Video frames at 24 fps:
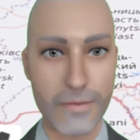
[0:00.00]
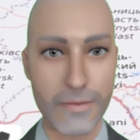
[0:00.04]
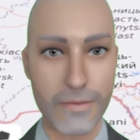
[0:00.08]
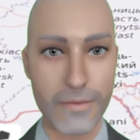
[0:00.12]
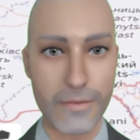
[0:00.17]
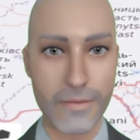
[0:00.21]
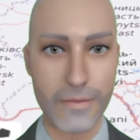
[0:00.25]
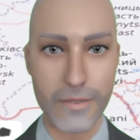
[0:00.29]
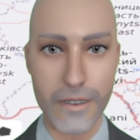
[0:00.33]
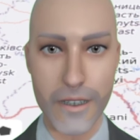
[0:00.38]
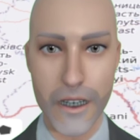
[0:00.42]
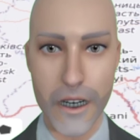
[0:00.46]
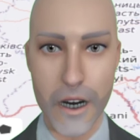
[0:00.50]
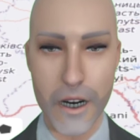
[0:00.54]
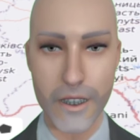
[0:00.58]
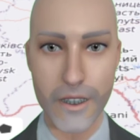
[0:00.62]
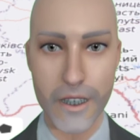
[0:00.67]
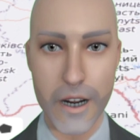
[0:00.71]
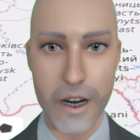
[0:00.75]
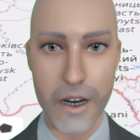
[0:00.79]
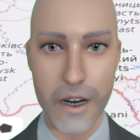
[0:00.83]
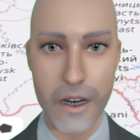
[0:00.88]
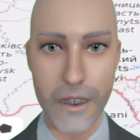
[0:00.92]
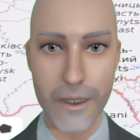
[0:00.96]
Tango
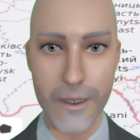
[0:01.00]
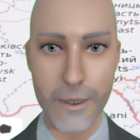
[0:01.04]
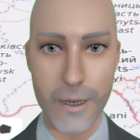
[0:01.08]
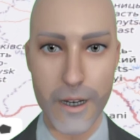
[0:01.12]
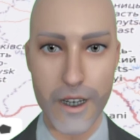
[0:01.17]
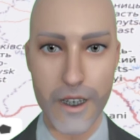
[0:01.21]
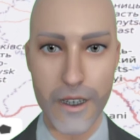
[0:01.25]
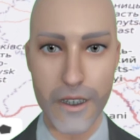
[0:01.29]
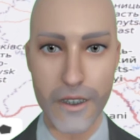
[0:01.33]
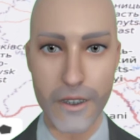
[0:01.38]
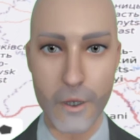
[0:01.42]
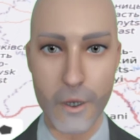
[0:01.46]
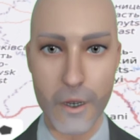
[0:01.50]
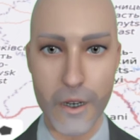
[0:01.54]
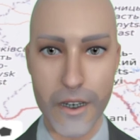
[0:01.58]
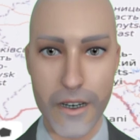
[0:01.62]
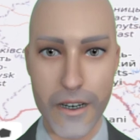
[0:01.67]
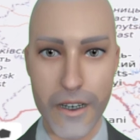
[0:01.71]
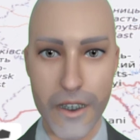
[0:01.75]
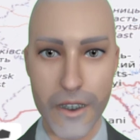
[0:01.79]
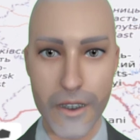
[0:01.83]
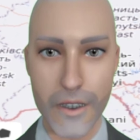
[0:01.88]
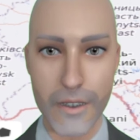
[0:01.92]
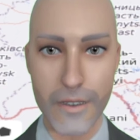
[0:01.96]
Down, thank you so much for tuning
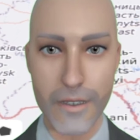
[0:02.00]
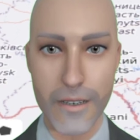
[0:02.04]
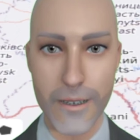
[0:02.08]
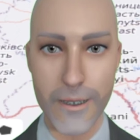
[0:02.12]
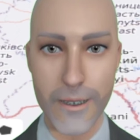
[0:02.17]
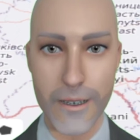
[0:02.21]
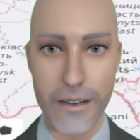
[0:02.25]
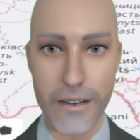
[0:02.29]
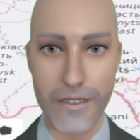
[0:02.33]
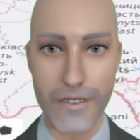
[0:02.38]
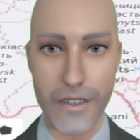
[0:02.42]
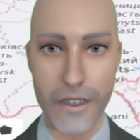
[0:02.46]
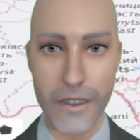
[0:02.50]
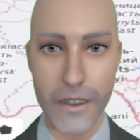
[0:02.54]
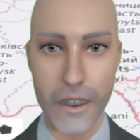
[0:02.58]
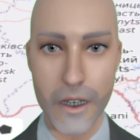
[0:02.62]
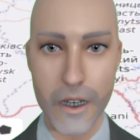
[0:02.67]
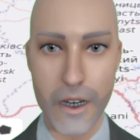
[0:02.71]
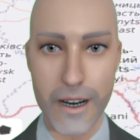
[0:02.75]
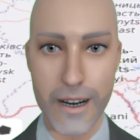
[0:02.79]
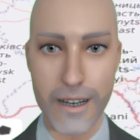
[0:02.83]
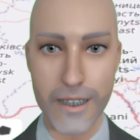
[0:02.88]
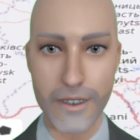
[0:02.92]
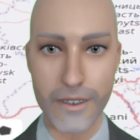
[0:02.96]
in this evening.
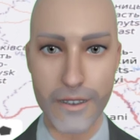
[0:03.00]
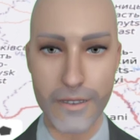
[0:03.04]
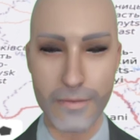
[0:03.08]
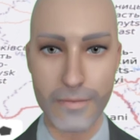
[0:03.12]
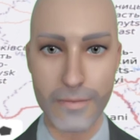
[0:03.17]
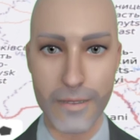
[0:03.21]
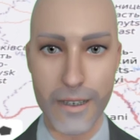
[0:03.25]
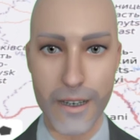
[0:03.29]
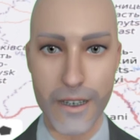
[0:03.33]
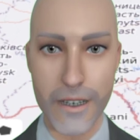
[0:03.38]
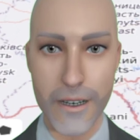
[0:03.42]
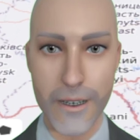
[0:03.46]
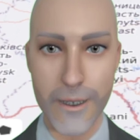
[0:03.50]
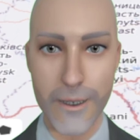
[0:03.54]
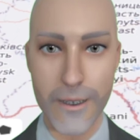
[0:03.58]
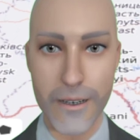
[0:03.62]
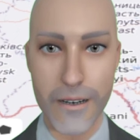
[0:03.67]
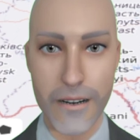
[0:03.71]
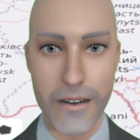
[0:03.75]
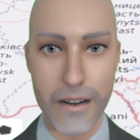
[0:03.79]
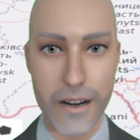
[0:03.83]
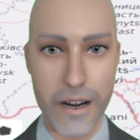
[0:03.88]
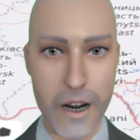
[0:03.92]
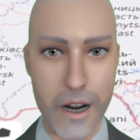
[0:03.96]
Glad to
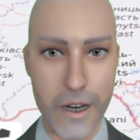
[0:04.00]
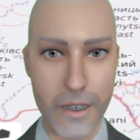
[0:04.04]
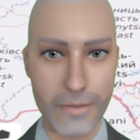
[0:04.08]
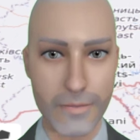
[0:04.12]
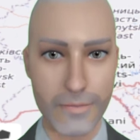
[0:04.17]
see you.